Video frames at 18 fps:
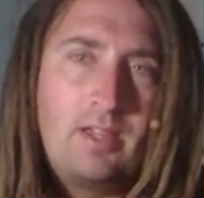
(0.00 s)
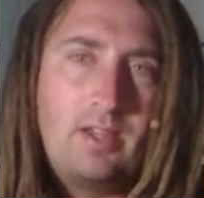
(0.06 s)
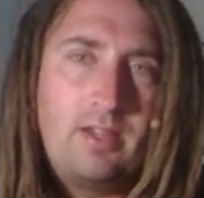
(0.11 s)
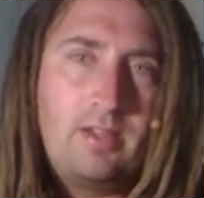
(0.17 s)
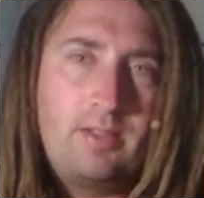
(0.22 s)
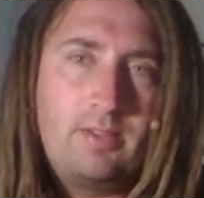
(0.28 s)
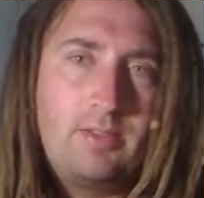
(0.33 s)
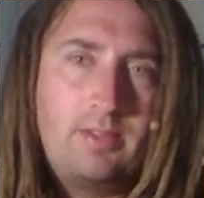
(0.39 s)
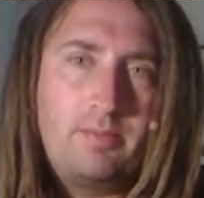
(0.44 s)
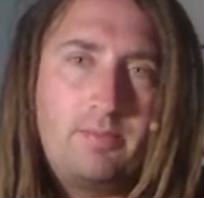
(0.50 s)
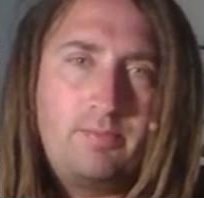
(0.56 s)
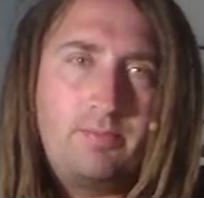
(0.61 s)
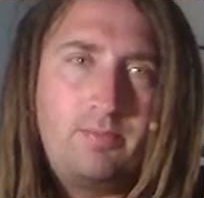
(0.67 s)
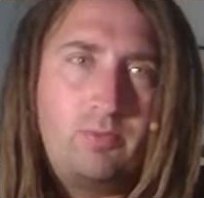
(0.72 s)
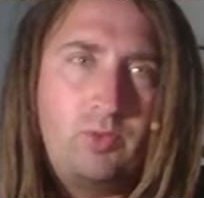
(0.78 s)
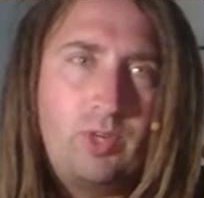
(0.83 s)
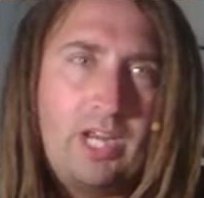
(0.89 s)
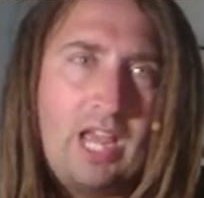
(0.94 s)
The
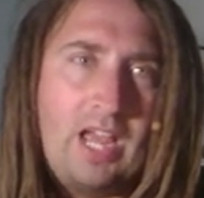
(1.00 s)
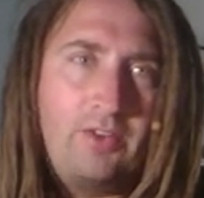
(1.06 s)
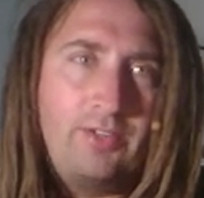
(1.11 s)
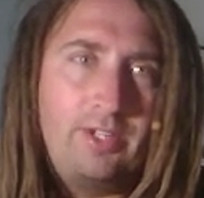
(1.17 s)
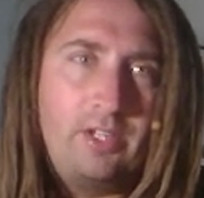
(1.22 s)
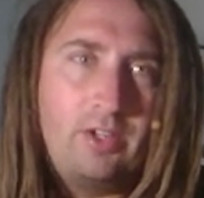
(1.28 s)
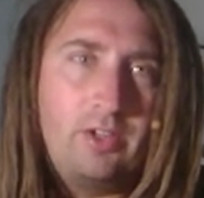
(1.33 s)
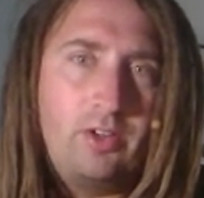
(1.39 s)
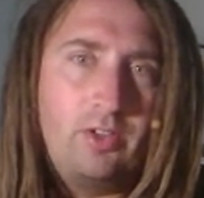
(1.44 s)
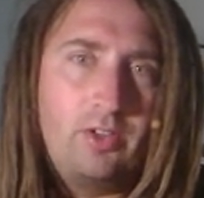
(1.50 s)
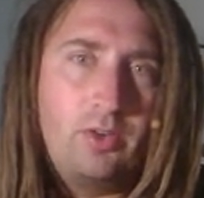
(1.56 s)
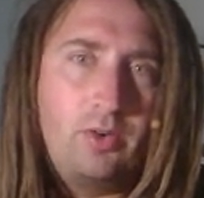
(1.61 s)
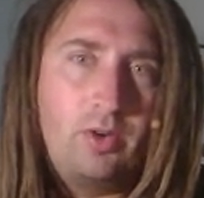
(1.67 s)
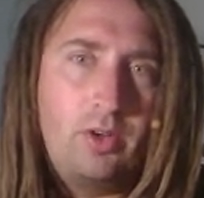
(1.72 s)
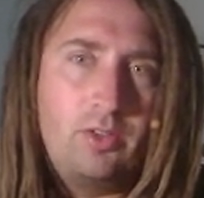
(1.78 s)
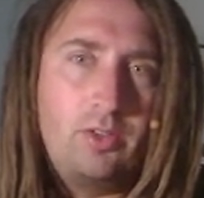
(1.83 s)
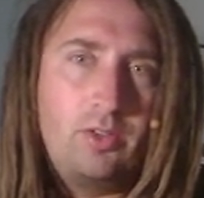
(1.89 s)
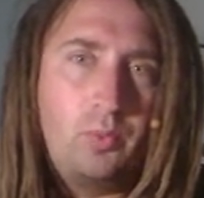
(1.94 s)
reality
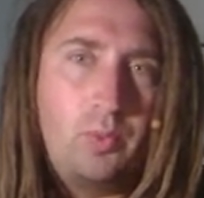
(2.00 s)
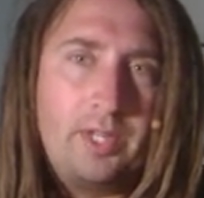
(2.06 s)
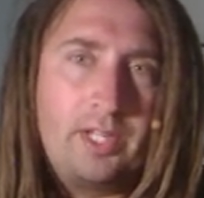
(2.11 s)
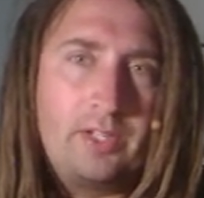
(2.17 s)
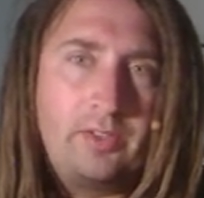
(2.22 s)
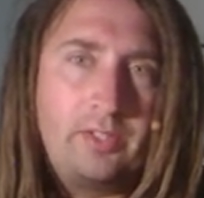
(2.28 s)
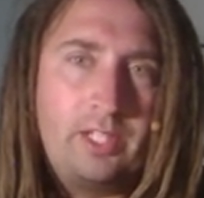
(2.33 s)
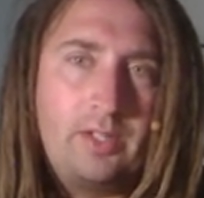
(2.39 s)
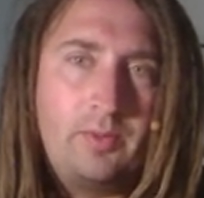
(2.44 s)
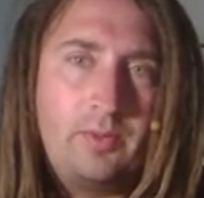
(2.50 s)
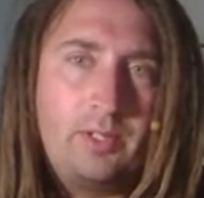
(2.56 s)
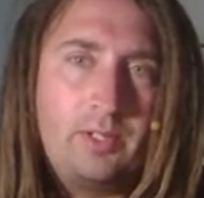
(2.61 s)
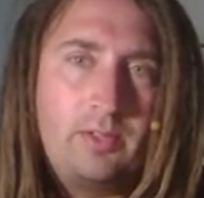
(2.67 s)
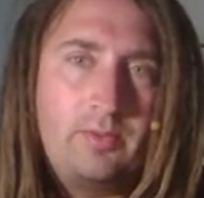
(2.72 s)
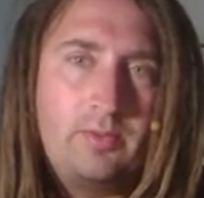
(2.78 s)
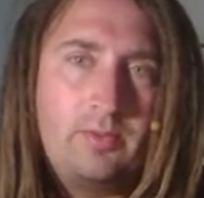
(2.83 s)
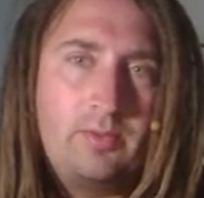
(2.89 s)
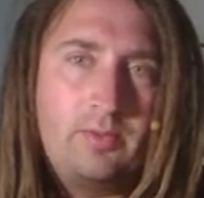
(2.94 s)
on the weekly,
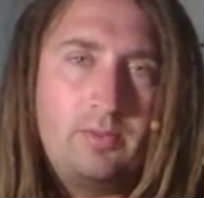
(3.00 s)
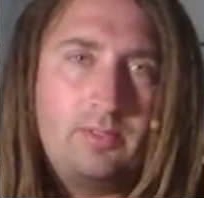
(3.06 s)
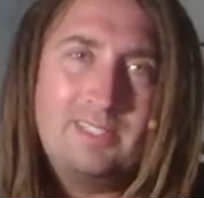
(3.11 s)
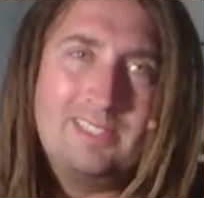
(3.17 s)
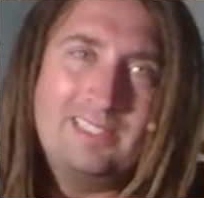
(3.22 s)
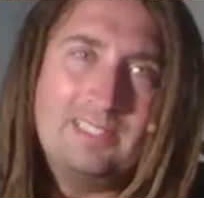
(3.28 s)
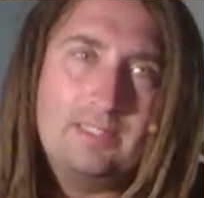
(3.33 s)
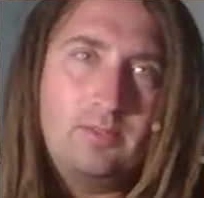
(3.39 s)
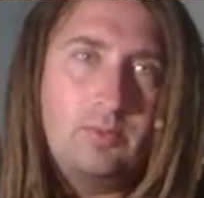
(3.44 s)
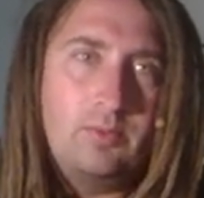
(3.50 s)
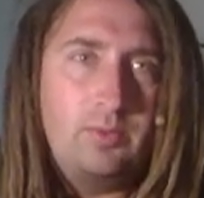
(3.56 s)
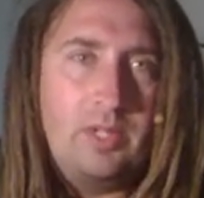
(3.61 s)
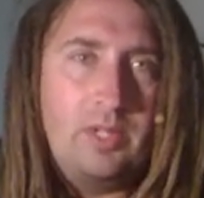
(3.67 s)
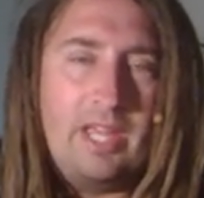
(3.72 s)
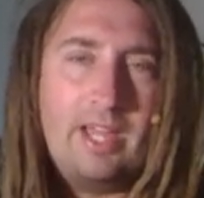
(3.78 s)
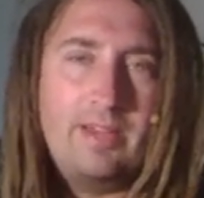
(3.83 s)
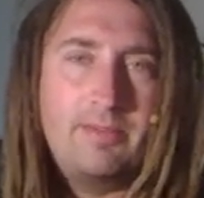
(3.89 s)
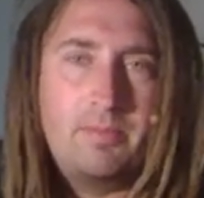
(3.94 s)

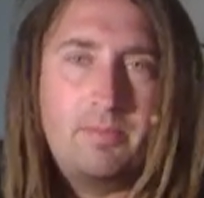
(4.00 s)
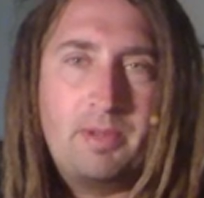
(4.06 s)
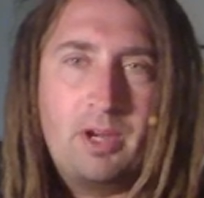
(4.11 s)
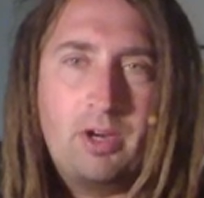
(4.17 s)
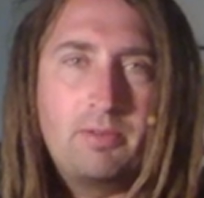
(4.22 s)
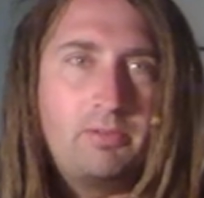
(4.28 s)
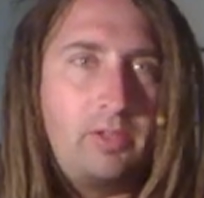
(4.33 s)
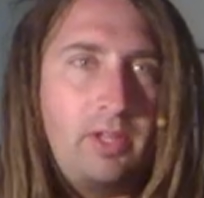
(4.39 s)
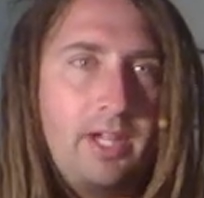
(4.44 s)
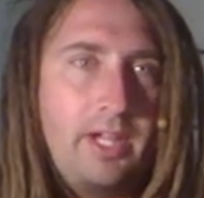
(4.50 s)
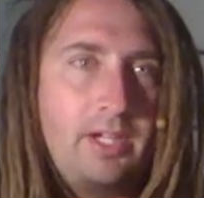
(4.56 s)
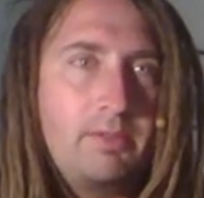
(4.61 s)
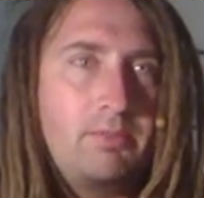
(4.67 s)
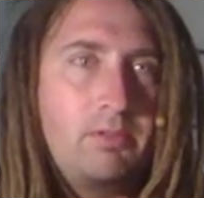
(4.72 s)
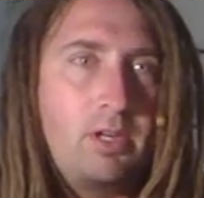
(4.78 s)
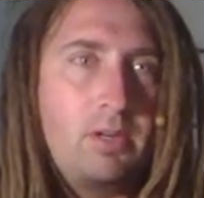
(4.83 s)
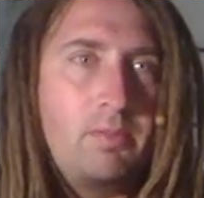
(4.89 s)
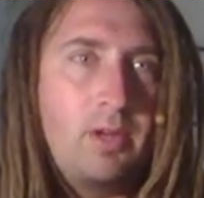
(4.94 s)
we have a bear flag
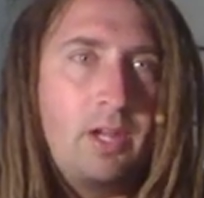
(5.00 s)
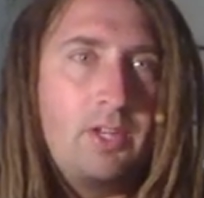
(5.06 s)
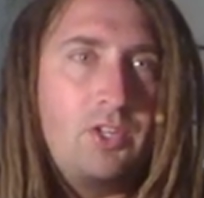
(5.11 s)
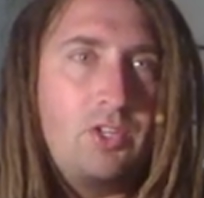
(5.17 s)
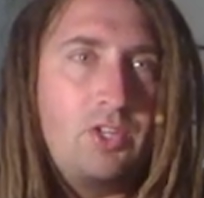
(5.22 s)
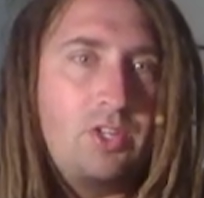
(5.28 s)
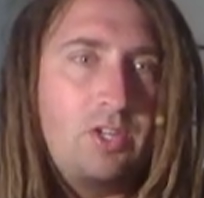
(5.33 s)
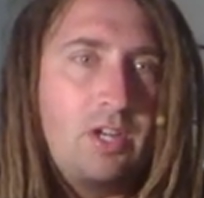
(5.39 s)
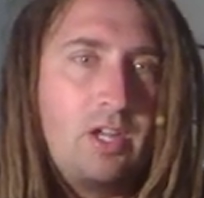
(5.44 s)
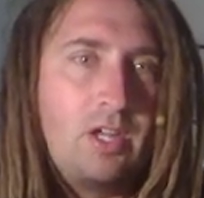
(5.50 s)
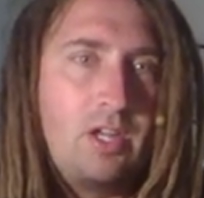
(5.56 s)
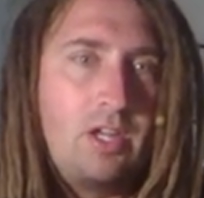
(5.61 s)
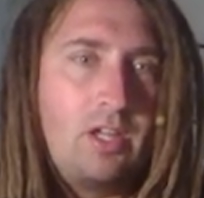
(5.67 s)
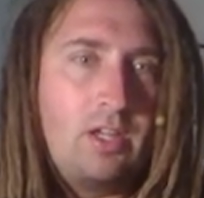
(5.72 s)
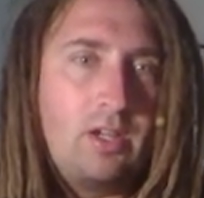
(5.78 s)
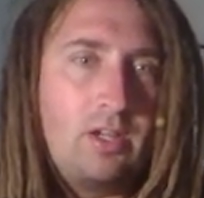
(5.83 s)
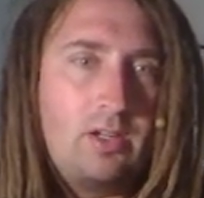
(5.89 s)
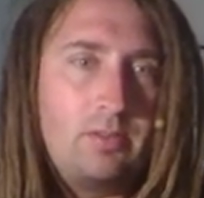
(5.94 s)
pretty much.
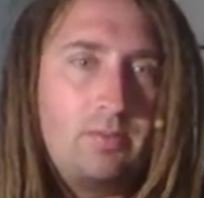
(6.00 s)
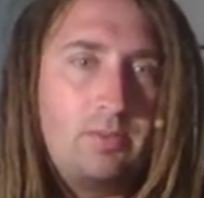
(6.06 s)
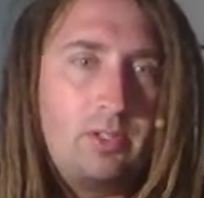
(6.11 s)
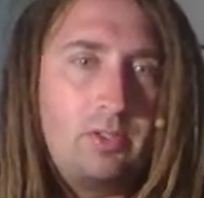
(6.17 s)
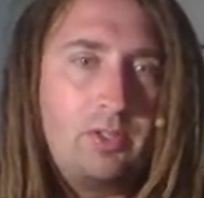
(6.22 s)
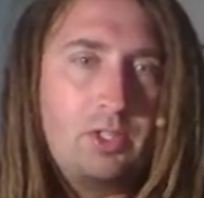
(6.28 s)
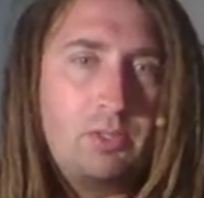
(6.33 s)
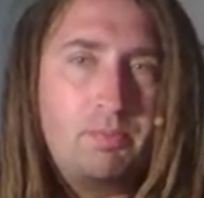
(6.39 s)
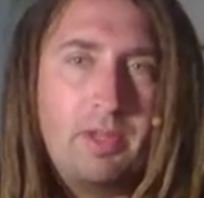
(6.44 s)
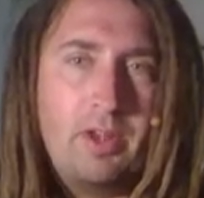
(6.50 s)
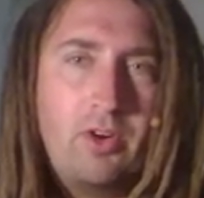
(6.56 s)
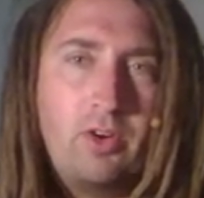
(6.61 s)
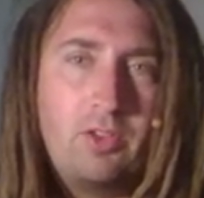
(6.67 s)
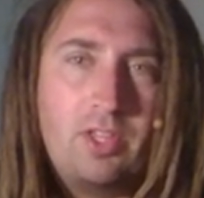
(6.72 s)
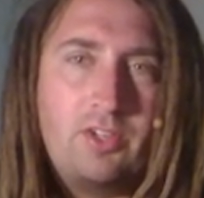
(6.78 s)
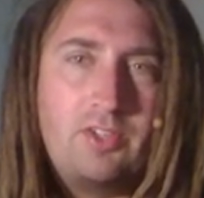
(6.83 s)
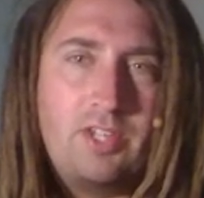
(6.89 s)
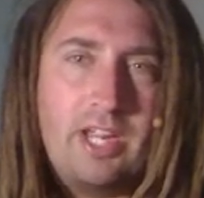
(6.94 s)
It looks better
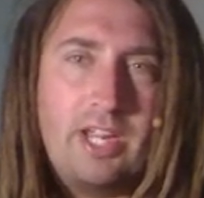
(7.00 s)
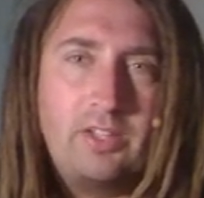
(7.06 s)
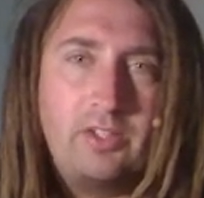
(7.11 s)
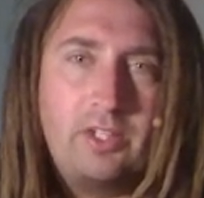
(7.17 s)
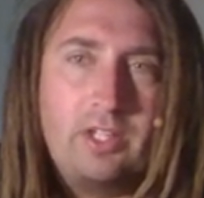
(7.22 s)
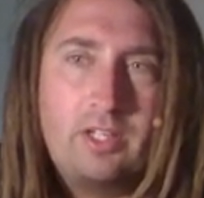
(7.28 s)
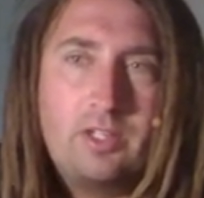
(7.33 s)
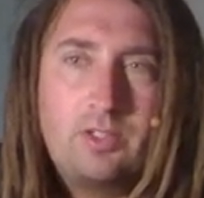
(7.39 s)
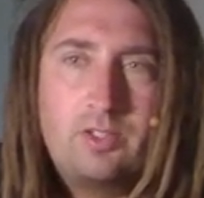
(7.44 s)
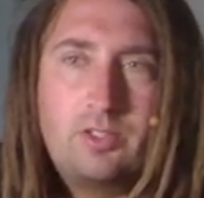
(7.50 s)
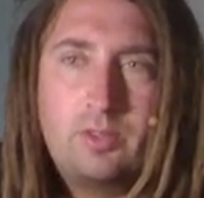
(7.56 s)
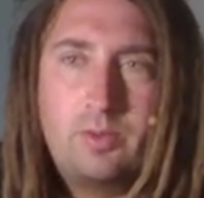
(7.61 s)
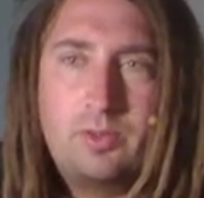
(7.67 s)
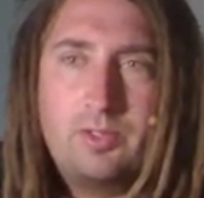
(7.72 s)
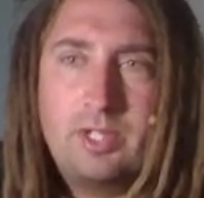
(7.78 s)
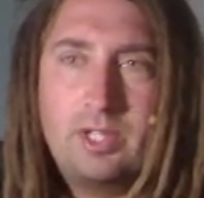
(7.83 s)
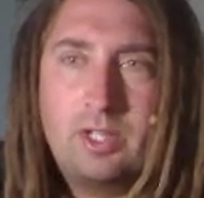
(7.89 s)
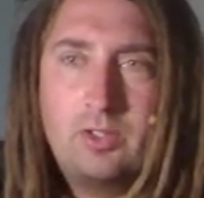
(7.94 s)
on the daily, so
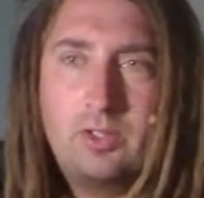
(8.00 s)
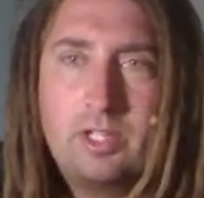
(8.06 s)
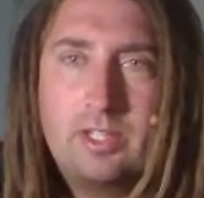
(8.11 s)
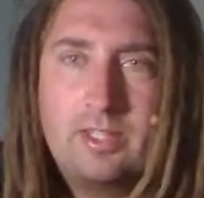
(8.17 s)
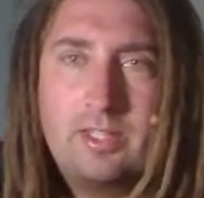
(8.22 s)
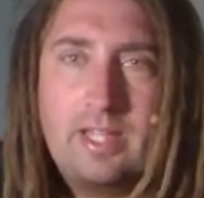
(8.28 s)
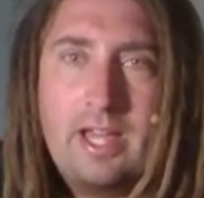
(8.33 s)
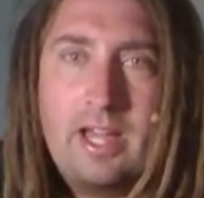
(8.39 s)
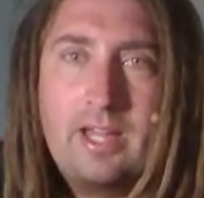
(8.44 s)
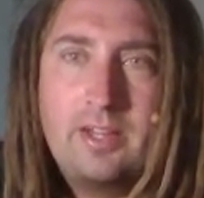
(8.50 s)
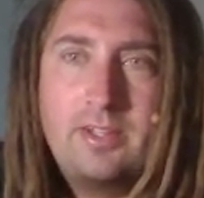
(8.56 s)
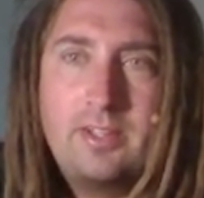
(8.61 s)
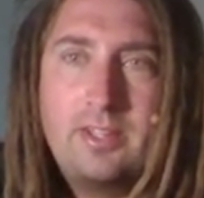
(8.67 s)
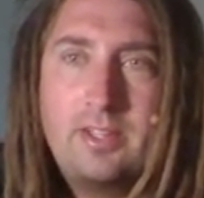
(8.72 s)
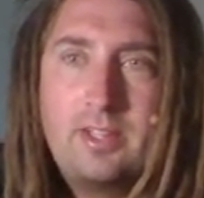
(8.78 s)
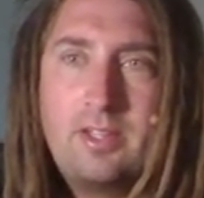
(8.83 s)
we'll take a look at that.